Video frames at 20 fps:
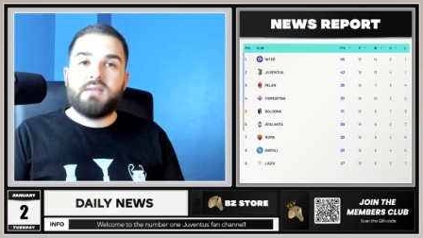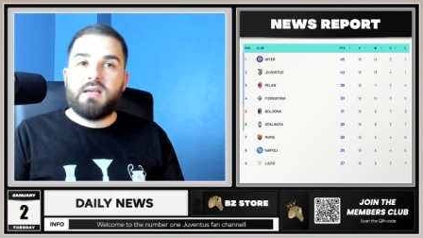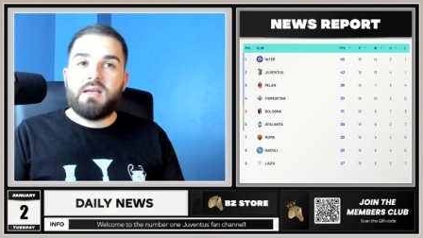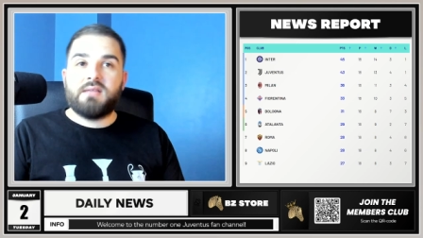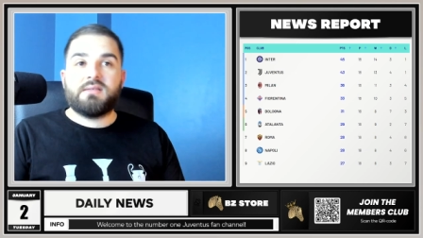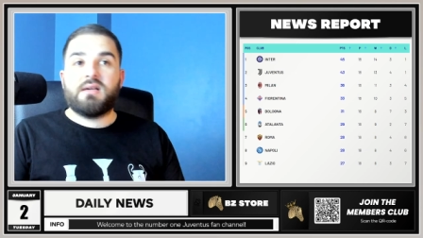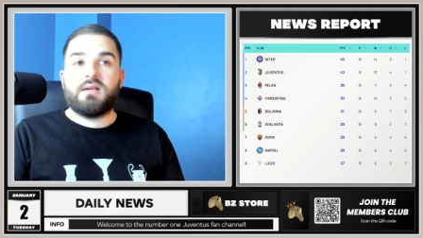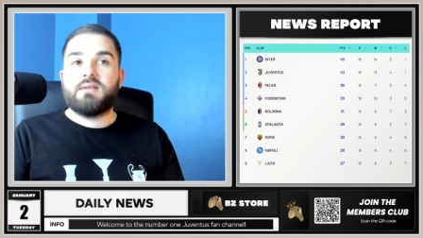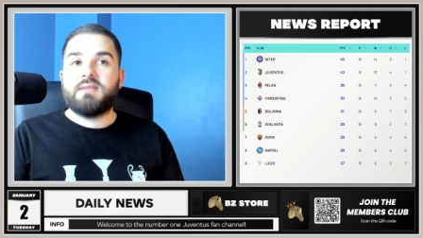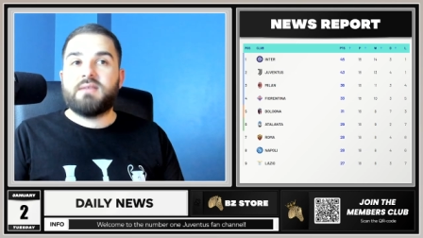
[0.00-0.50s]

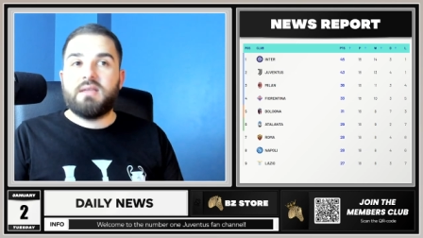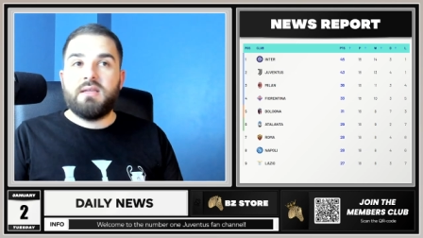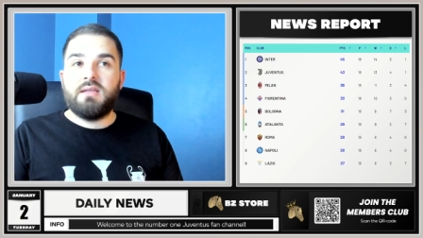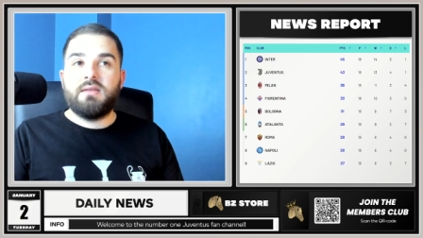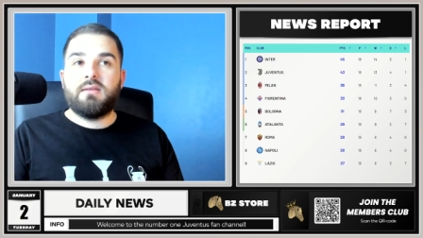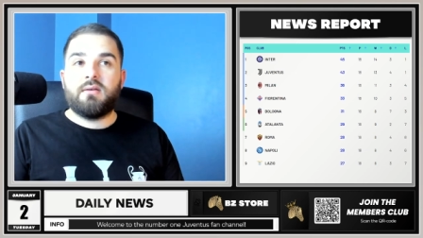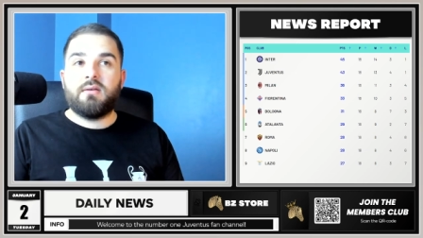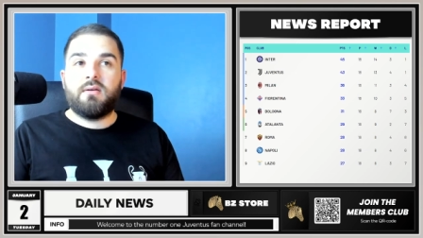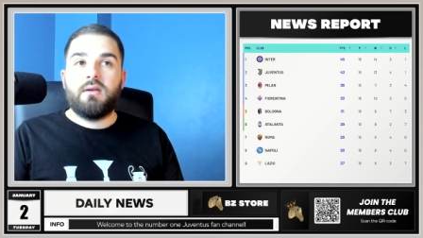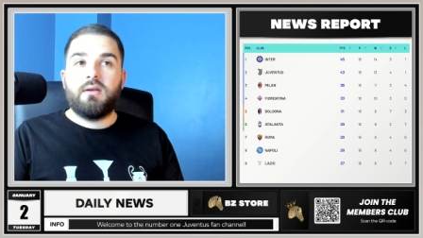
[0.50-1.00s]
it's us and
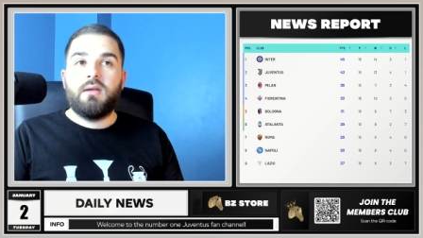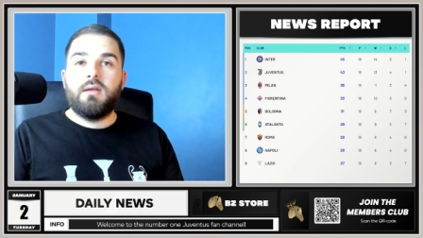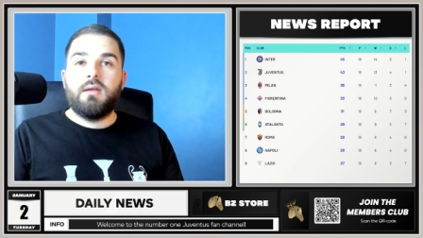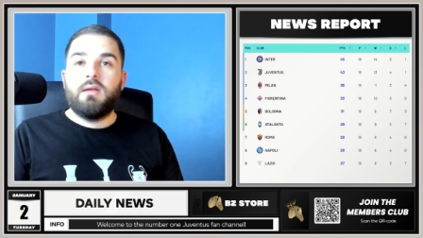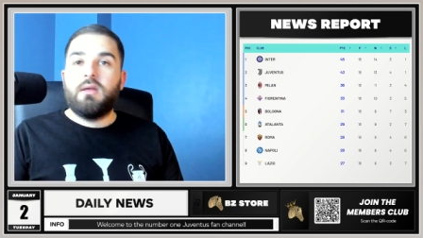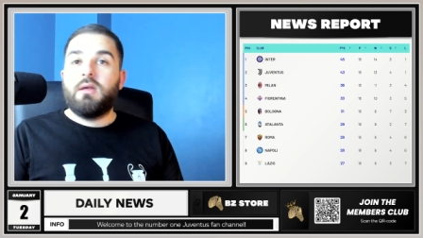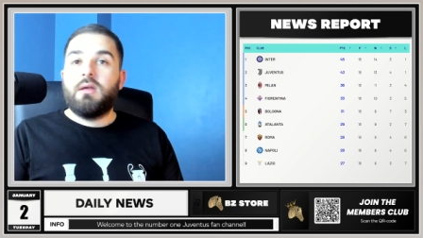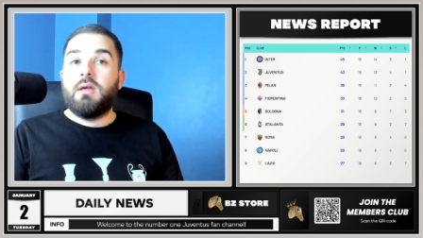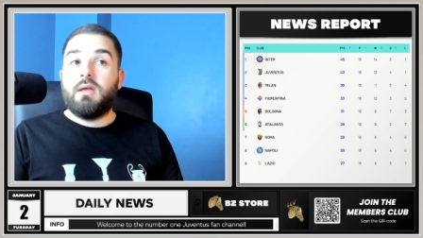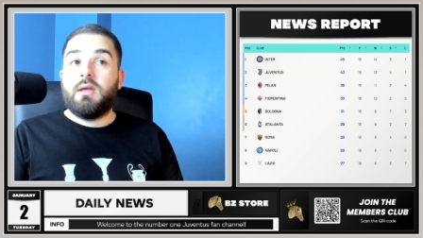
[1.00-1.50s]
Inter.
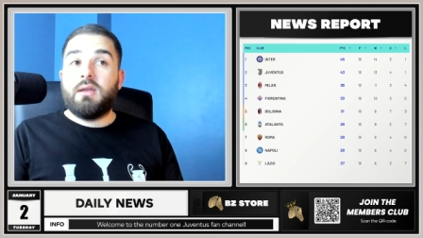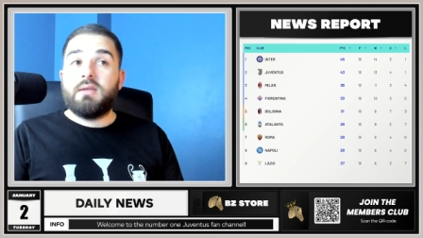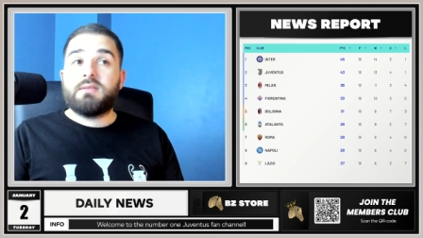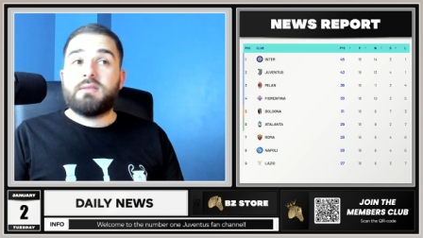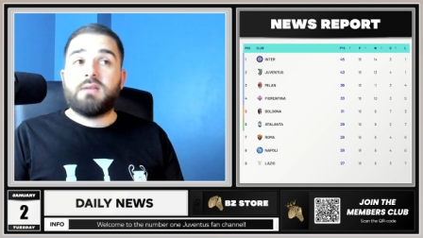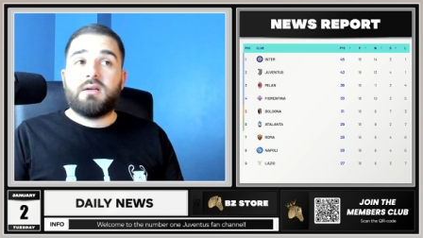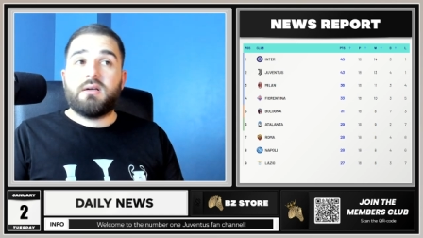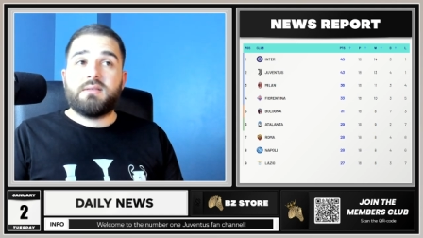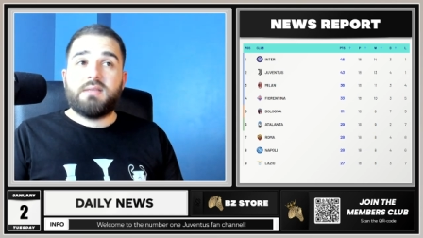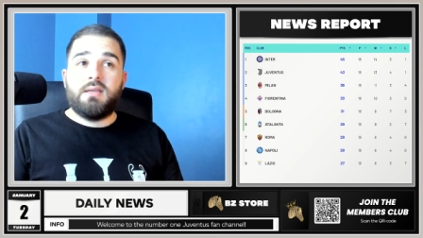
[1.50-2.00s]
It is
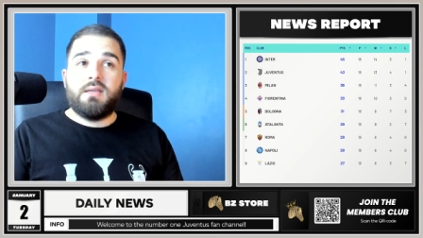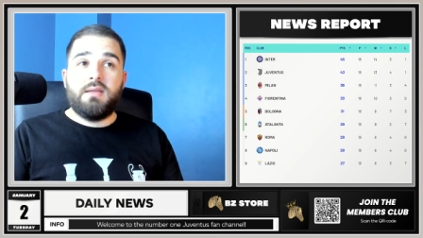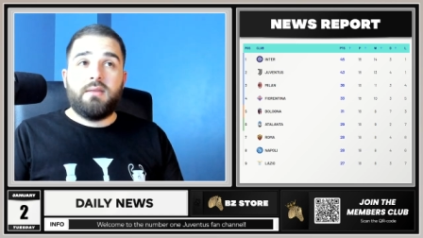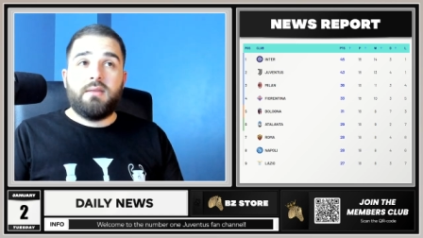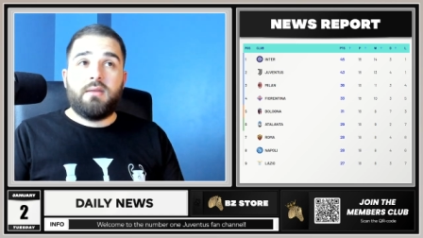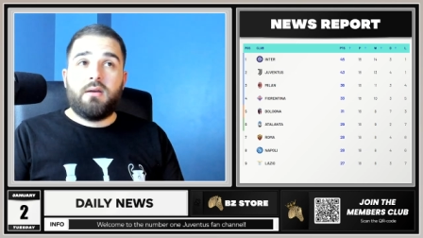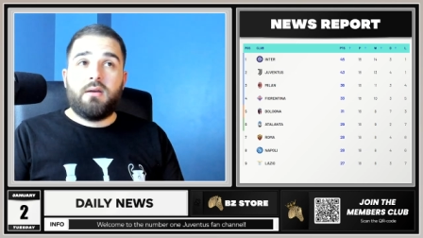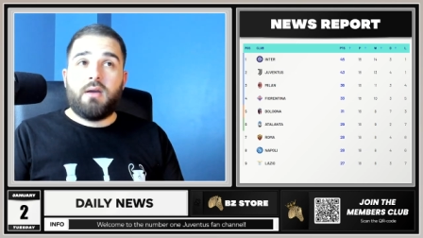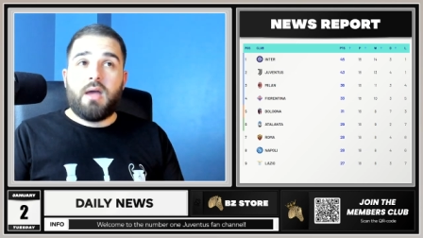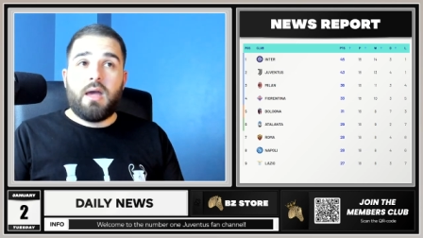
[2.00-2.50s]
us and
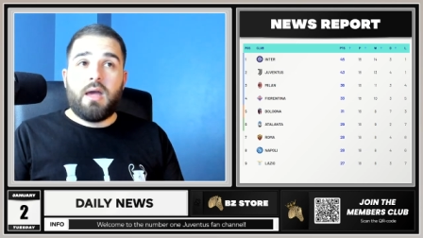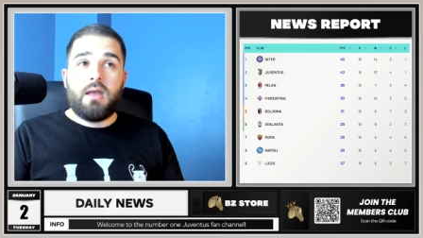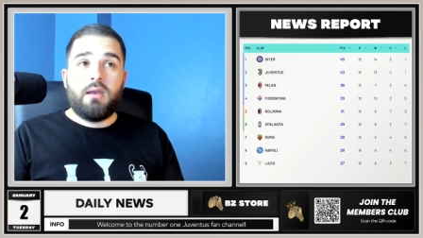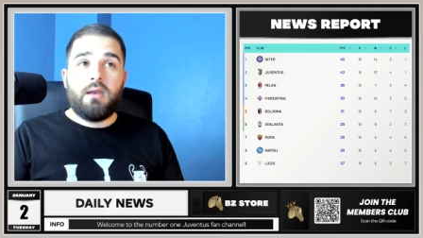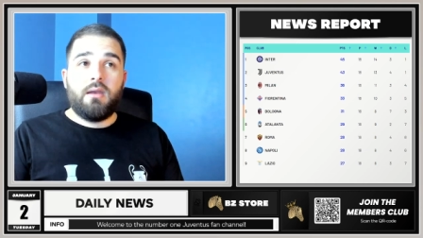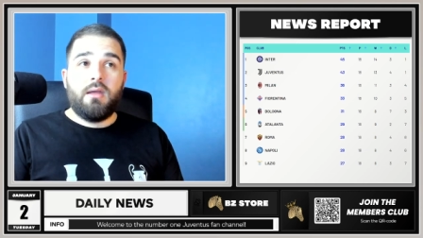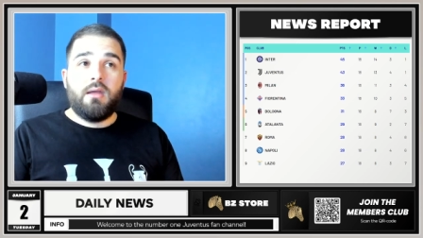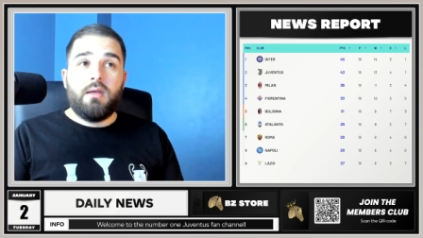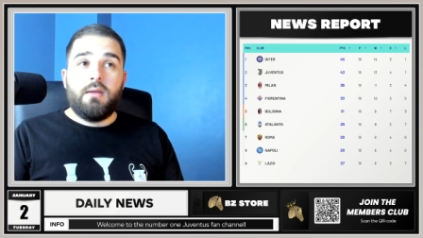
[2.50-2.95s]
Inter, and